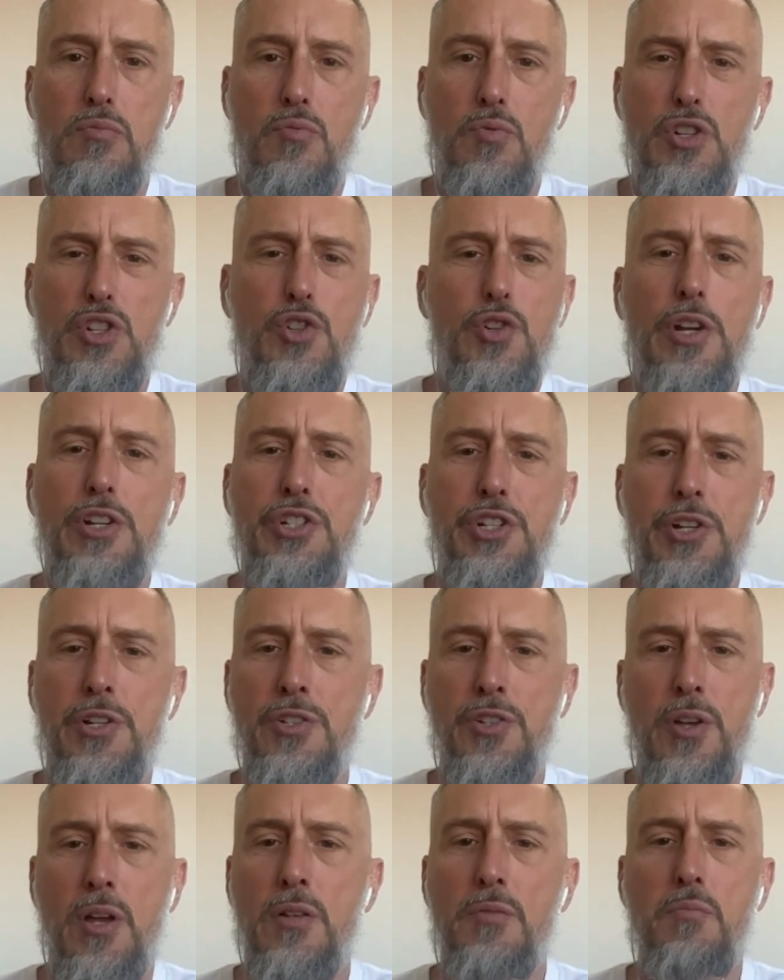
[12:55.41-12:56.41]

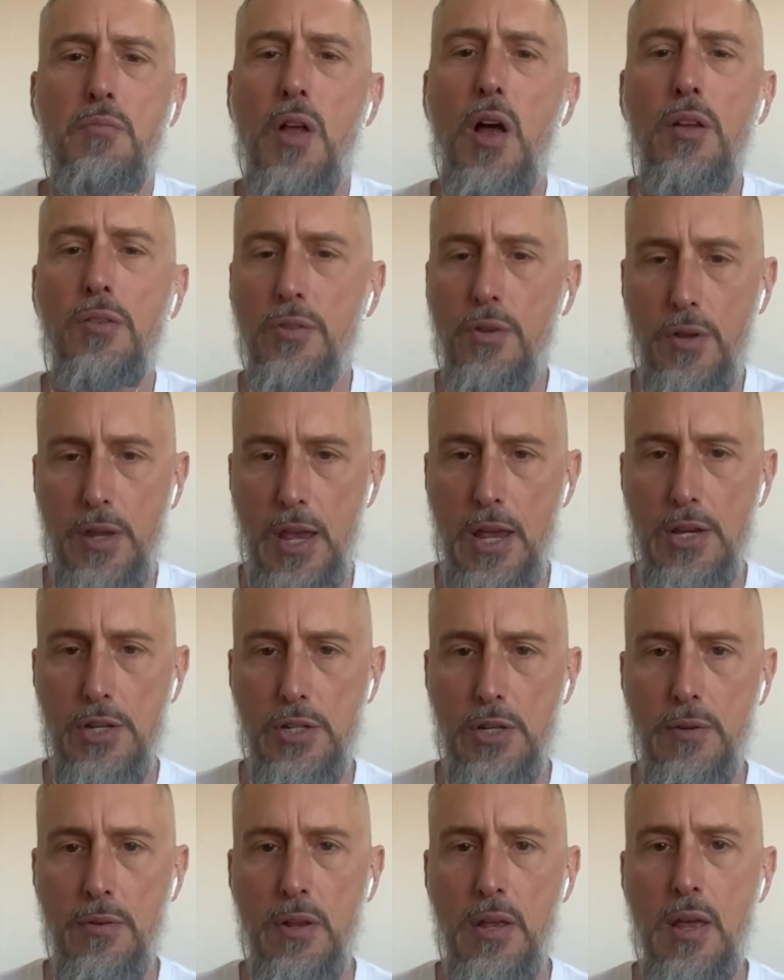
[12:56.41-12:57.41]
restrictions on on
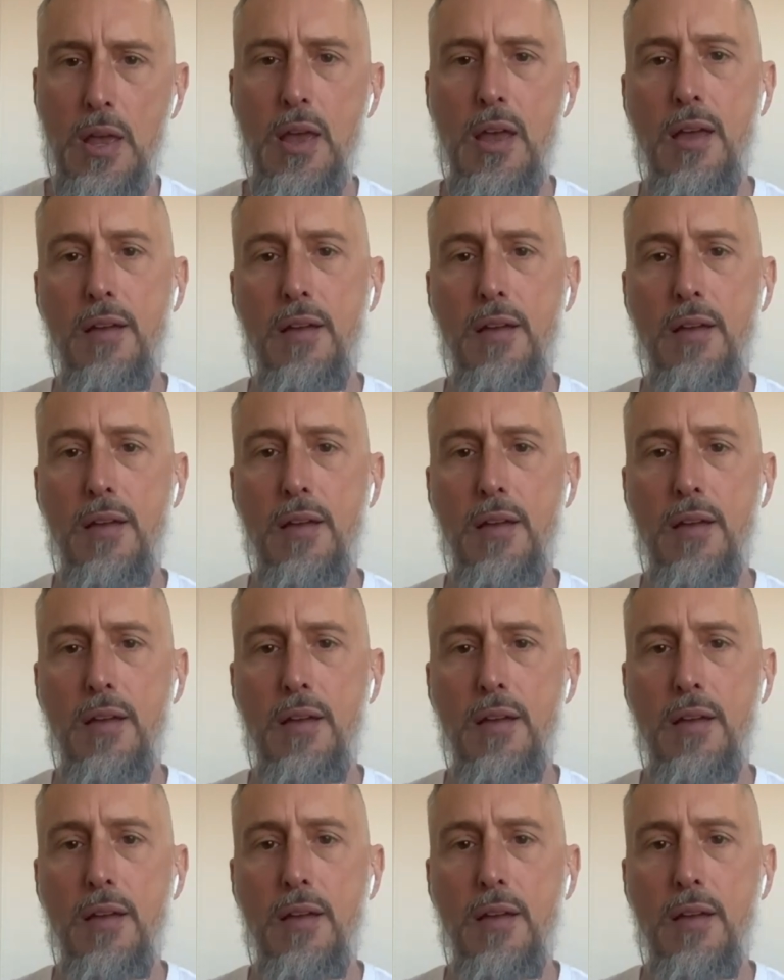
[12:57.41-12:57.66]
location.